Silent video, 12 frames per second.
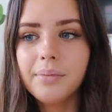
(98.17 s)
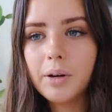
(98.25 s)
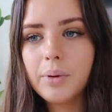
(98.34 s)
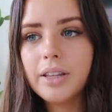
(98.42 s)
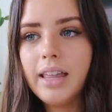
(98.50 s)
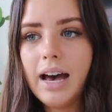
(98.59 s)
But
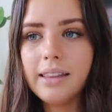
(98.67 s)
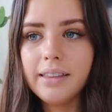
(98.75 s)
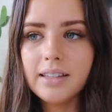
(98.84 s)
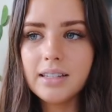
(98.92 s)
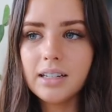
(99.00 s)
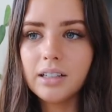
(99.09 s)
with that,
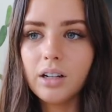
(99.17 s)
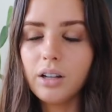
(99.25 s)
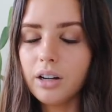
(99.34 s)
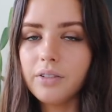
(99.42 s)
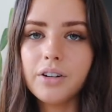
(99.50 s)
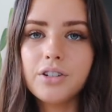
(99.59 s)
there's still a
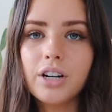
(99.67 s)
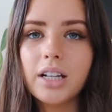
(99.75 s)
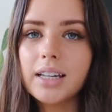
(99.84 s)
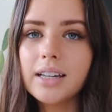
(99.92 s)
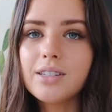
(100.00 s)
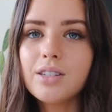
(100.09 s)
lot of
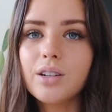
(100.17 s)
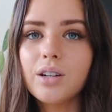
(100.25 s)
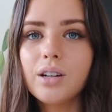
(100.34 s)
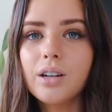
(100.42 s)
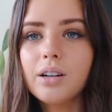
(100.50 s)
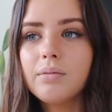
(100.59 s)
Australians
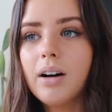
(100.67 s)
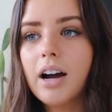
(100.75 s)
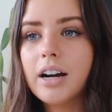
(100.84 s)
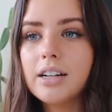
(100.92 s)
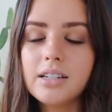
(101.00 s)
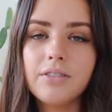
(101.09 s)
who
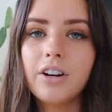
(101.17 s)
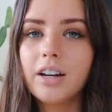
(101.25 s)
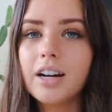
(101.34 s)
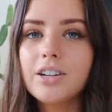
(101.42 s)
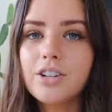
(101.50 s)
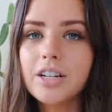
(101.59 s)
are in different
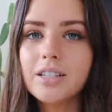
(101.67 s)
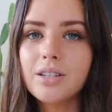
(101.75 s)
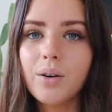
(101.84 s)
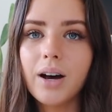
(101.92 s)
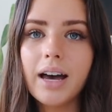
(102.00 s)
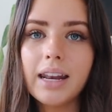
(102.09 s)
countries
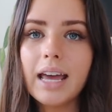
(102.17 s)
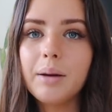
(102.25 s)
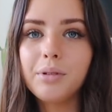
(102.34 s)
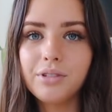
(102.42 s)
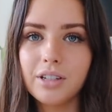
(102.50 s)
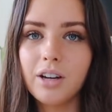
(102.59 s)
who are
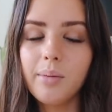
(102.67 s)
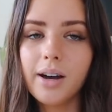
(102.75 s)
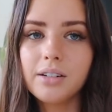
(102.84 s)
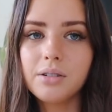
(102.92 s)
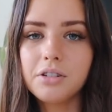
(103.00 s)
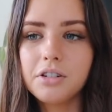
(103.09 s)
unable to go
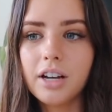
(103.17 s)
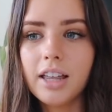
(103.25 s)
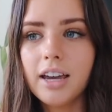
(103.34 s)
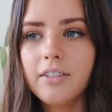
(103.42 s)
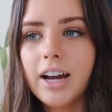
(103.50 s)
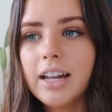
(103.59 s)
back to
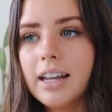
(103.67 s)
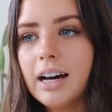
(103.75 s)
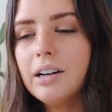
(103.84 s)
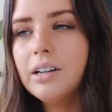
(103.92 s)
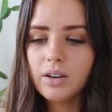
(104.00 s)
Australia right now.